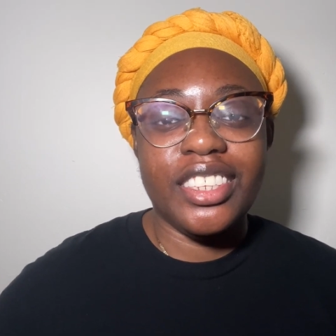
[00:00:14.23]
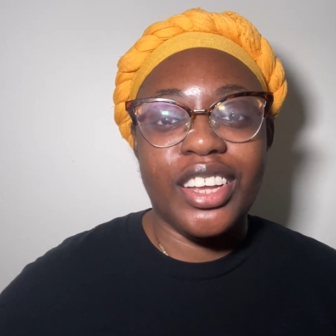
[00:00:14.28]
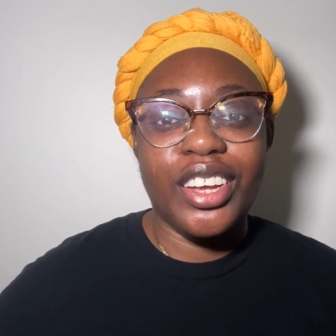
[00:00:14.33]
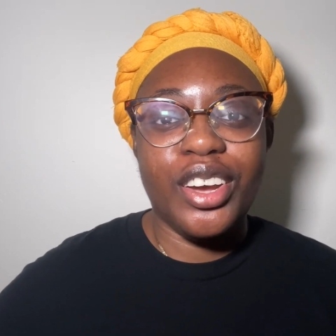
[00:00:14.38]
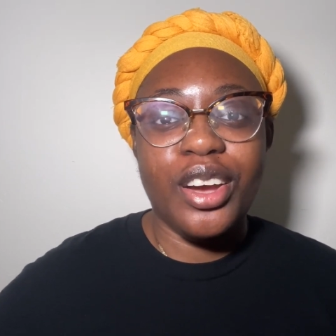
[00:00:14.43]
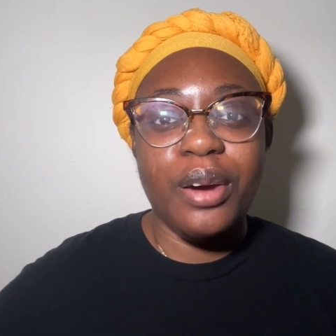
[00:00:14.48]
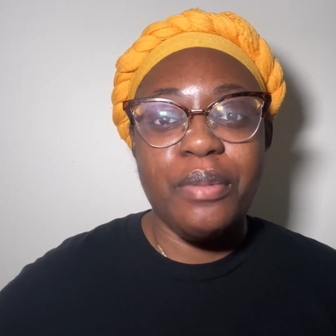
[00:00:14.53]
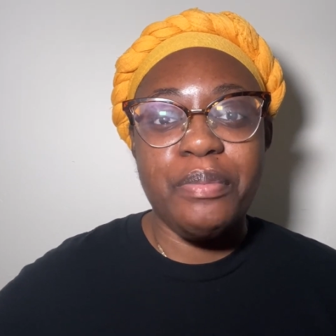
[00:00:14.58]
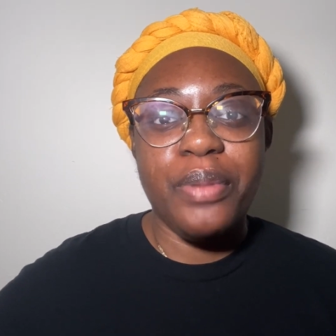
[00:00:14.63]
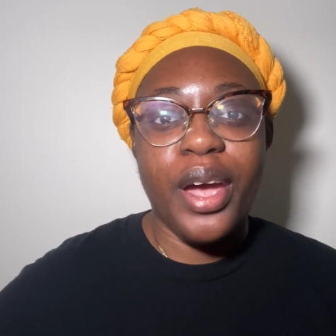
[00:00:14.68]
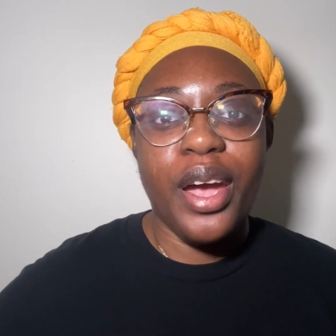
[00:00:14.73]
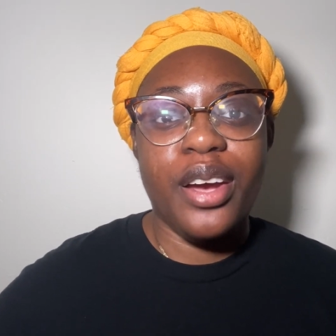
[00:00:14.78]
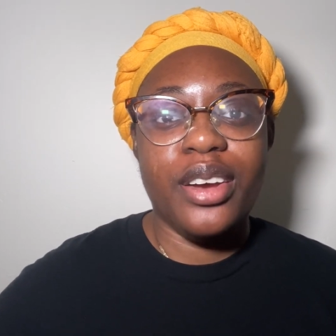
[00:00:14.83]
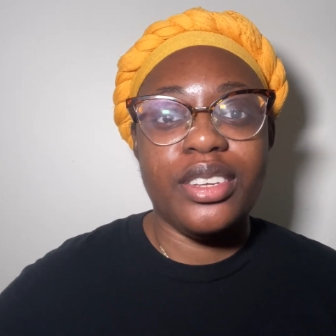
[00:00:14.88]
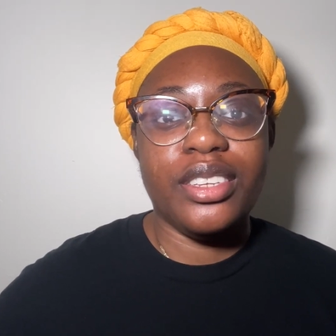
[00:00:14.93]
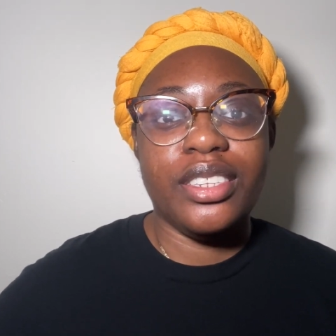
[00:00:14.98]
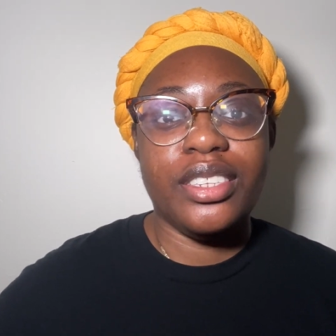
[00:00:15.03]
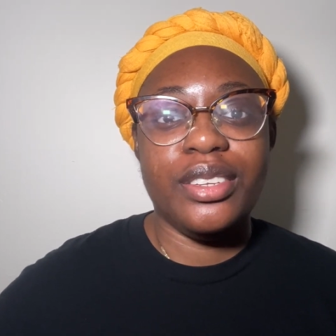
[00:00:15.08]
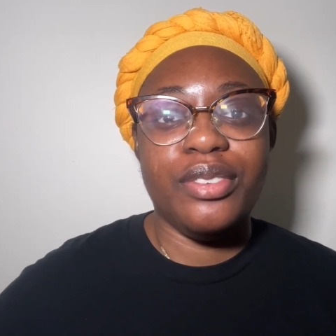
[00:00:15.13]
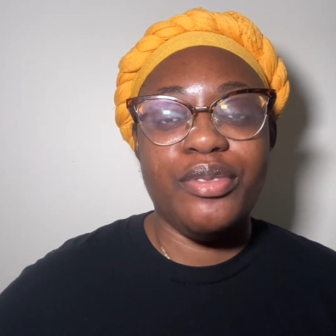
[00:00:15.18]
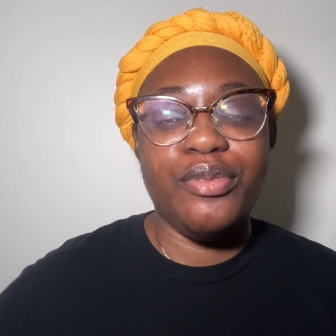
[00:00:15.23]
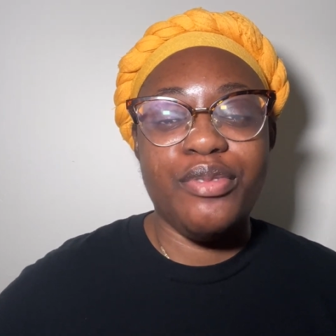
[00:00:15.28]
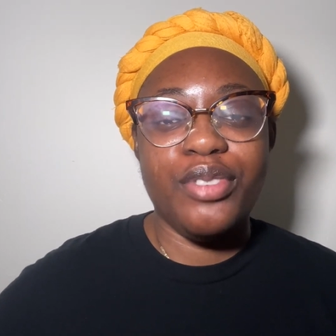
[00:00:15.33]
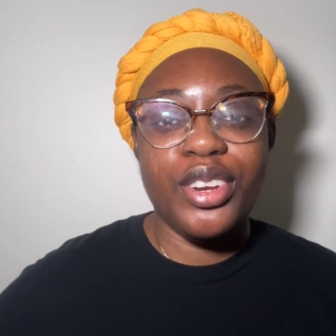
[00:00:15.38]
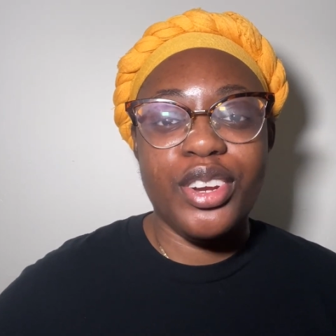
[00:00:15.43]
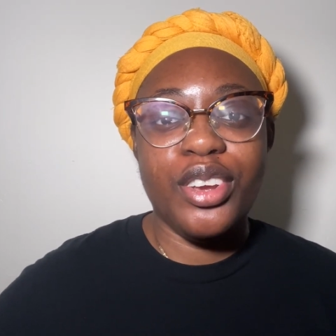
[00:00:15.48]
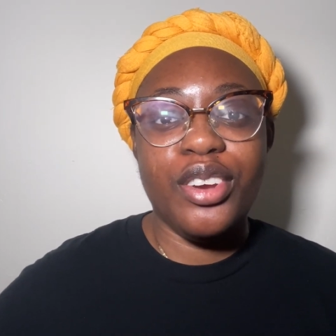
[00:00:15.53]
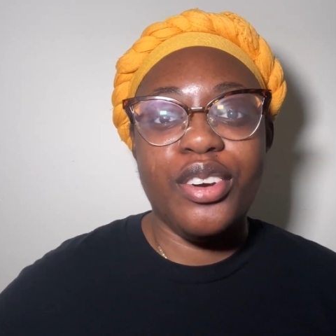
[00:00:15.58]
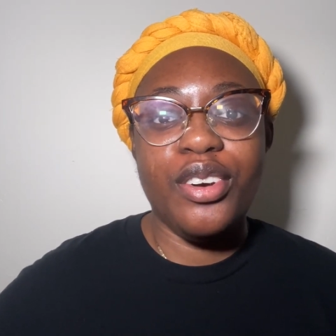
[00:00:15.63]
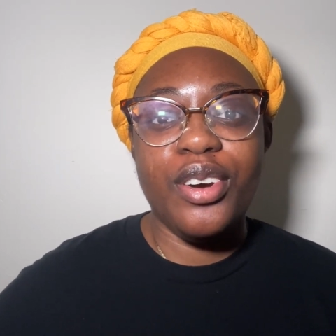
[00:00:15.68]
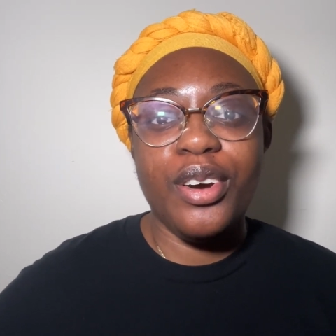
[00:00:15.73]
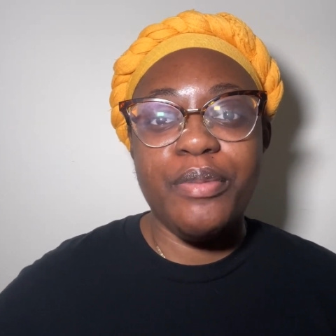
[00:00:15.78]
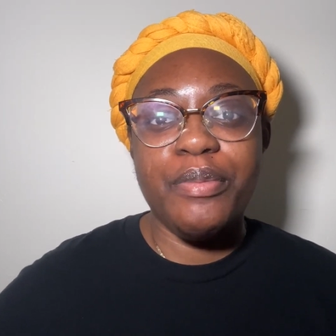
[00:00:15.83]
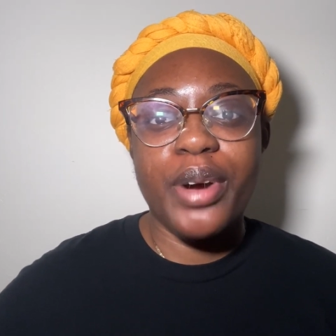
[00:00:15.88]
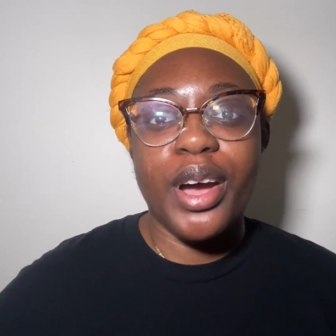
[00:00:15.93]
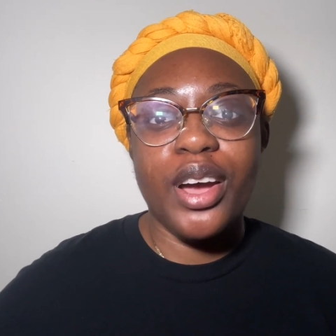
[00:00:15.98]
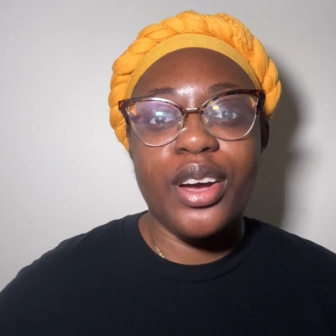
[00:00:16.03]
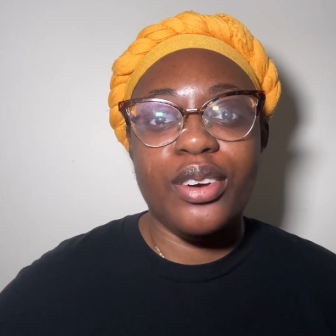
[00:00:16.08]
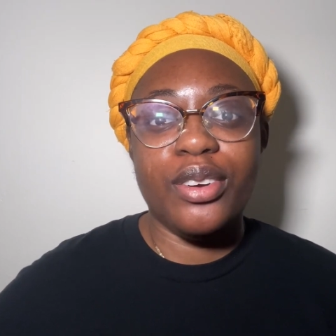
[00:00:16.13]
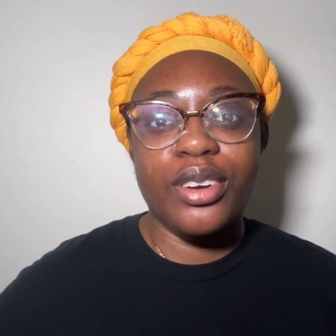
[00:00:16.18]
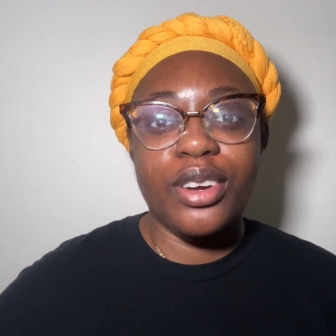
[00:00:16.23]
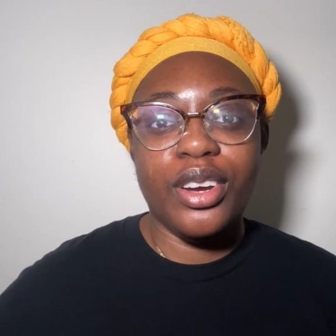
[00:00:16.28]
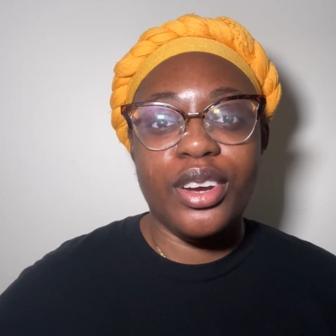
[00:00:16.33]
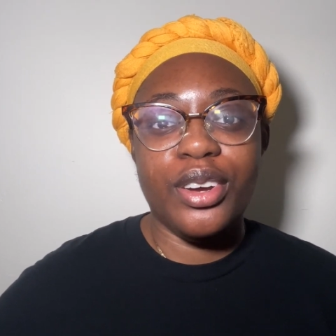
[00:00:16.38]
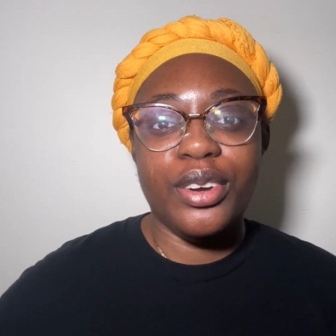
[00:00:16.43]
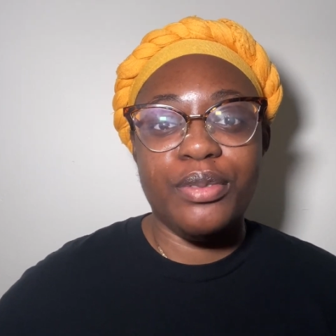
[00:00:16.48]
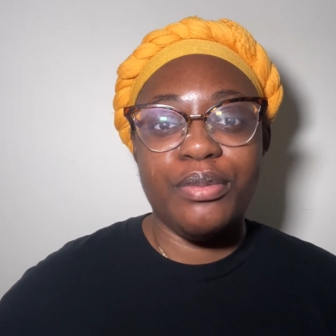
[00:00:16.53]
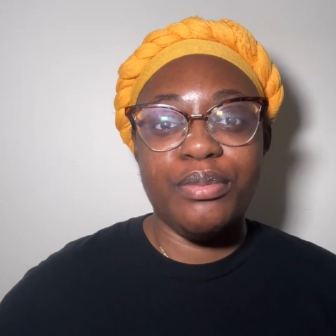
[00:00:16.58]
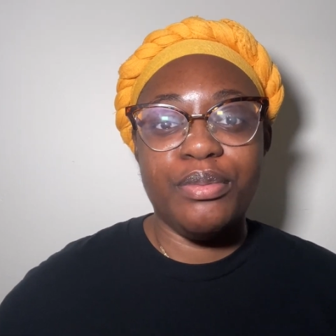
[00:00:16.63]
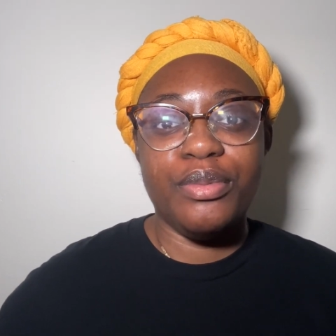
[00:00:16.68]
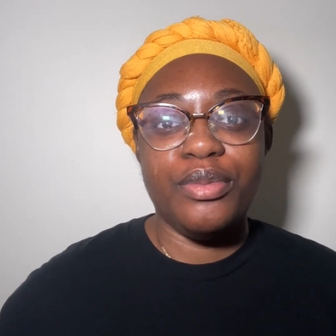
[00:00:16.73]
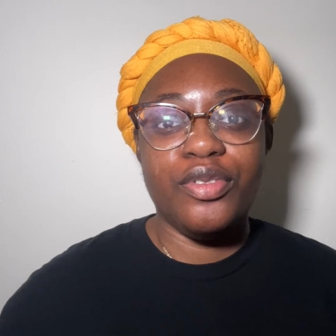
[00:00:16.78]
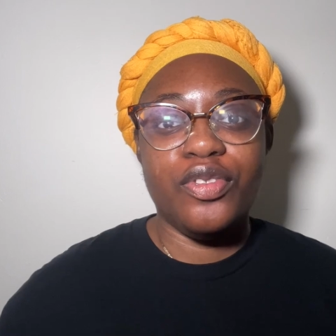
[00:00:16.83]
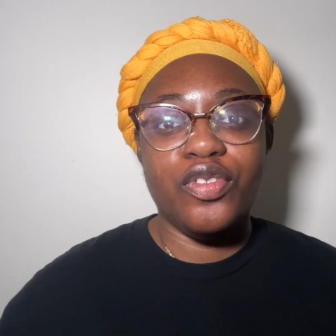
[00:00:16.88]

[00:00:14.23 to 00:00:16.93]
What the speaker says: comparison video about